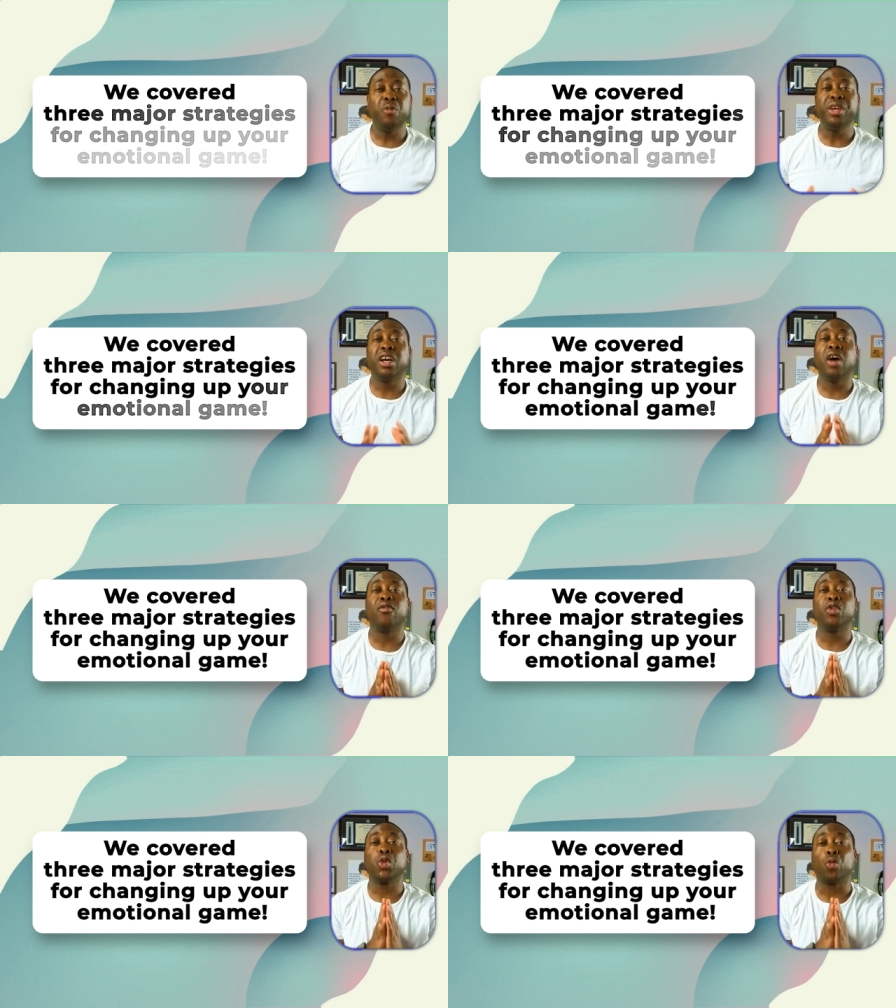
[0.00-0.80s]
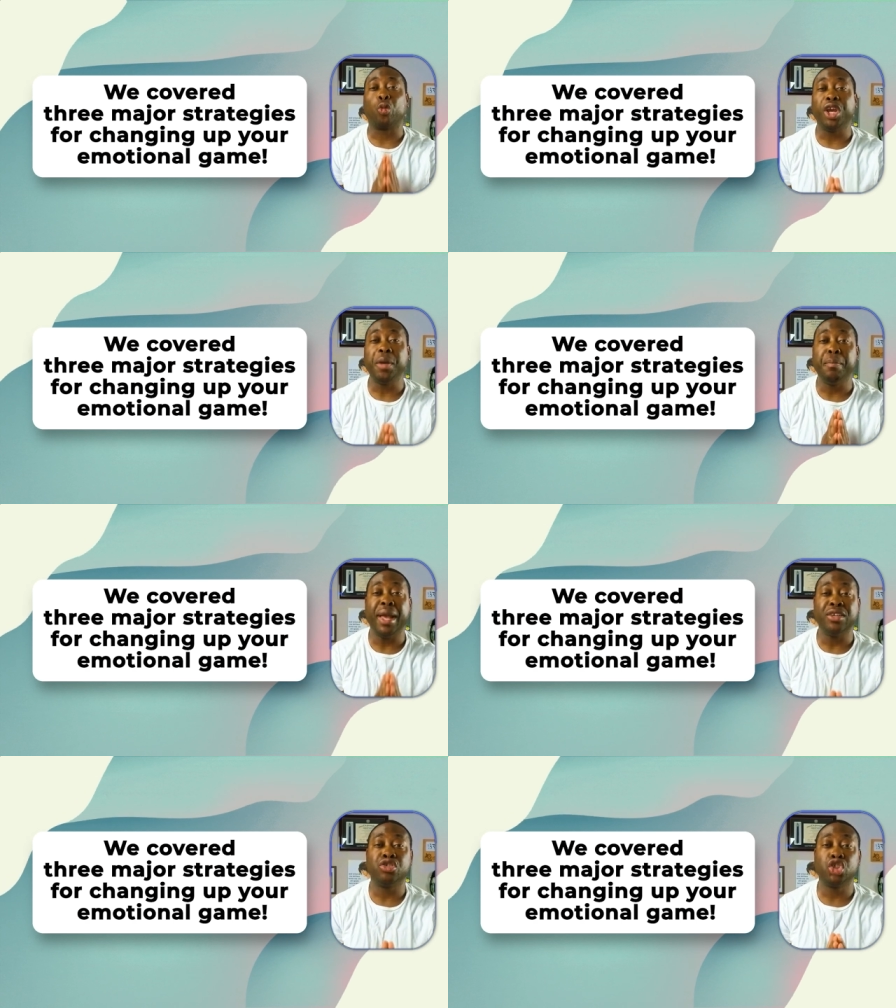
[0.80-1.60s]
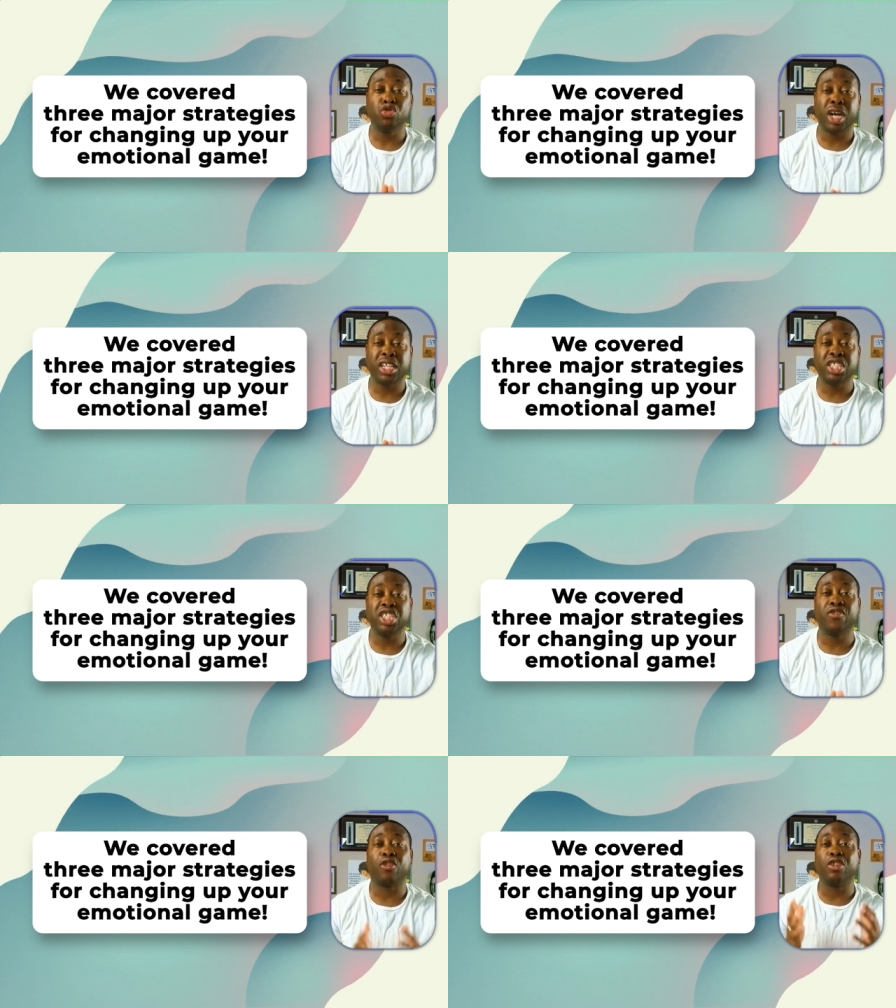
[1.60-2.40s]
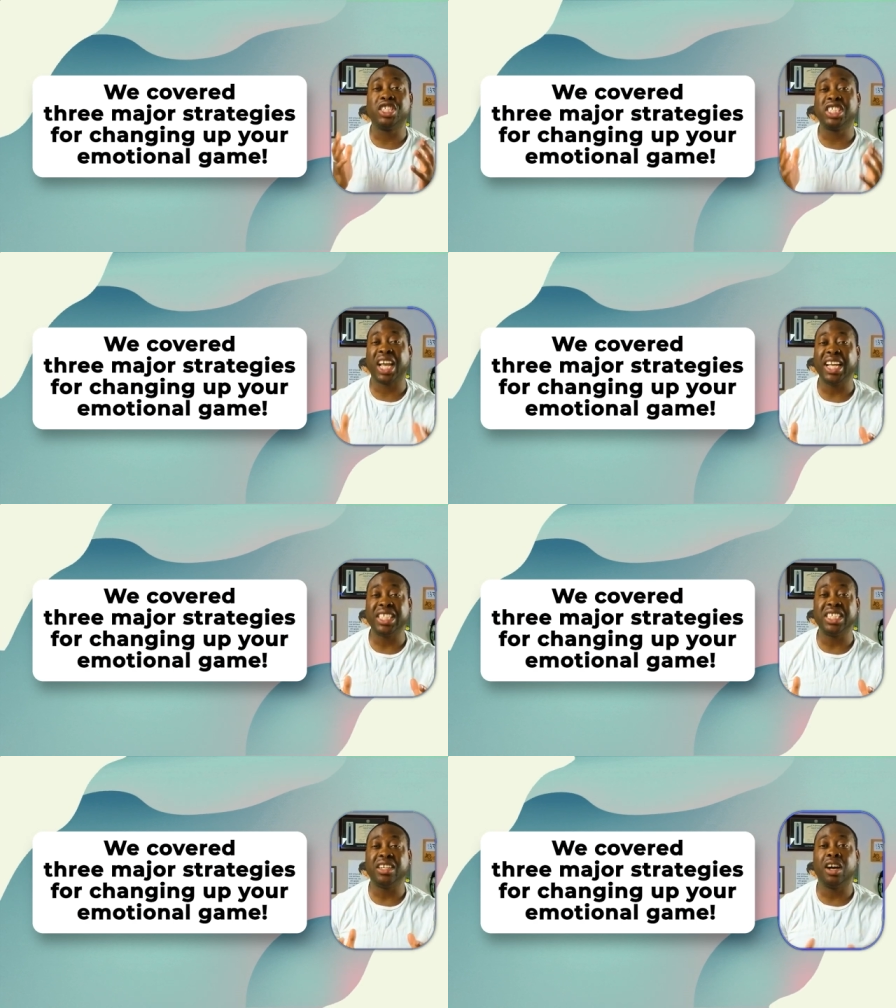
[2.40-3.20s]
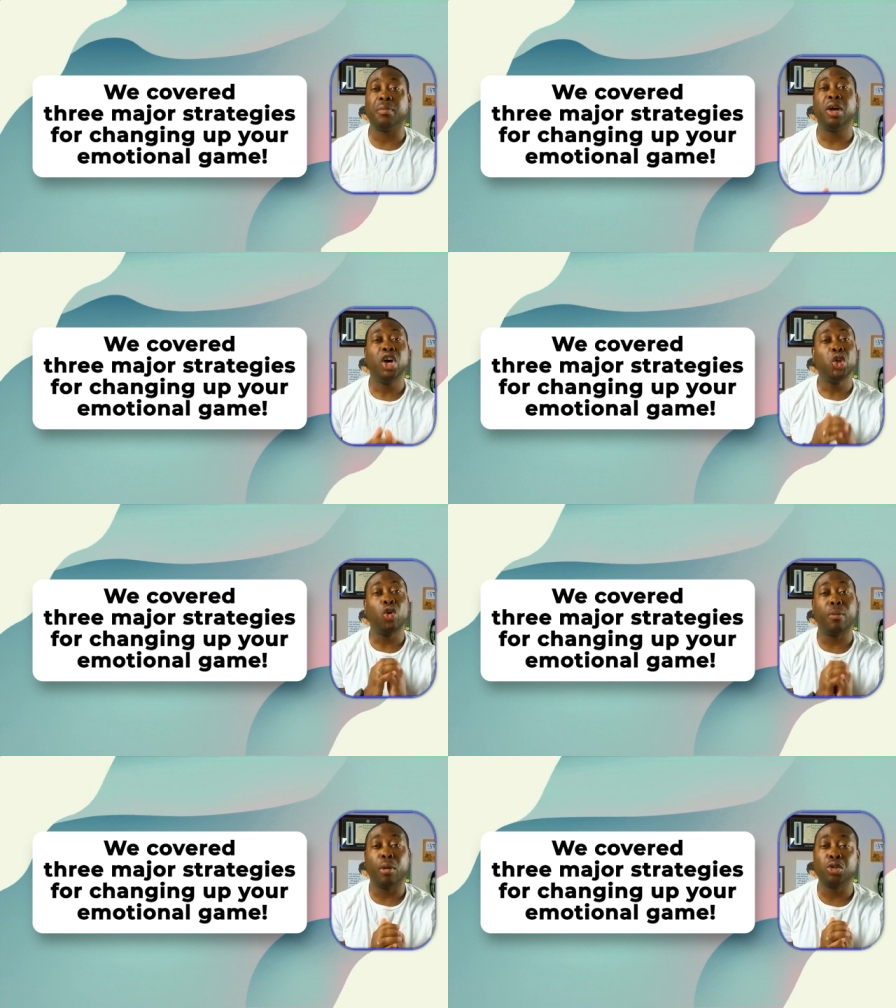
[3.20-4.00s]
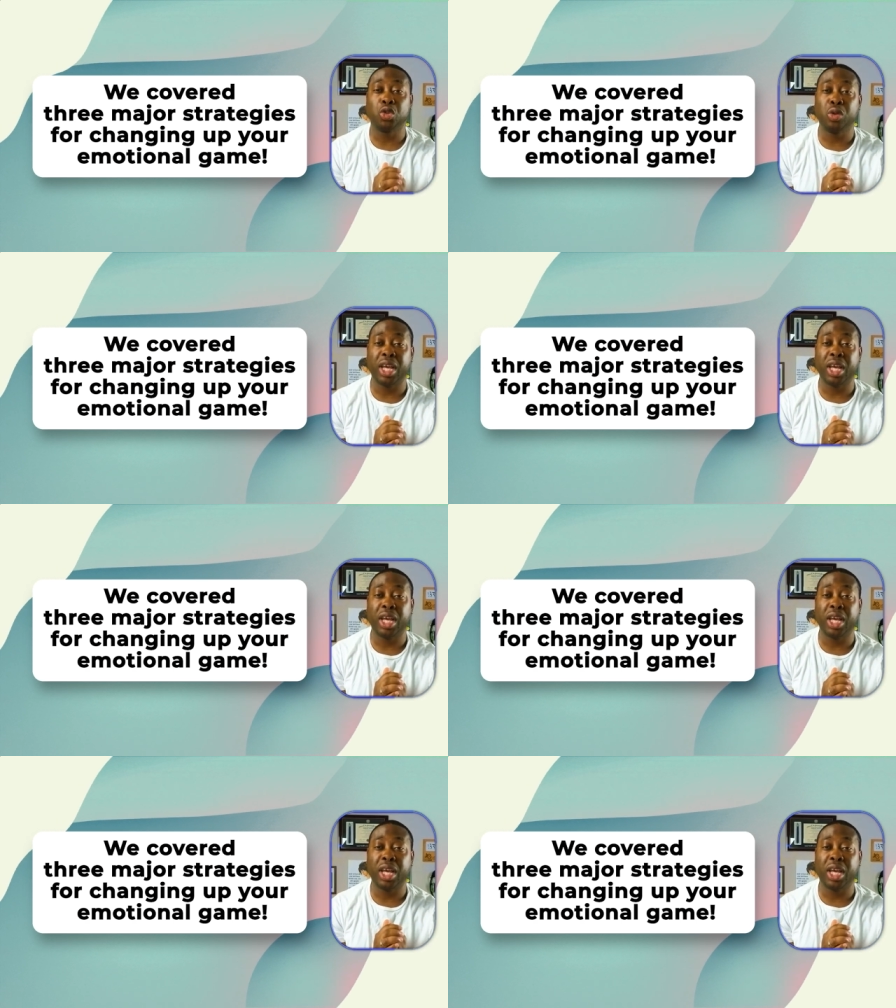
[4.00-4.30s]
we covered three major strategies for changing up your emotional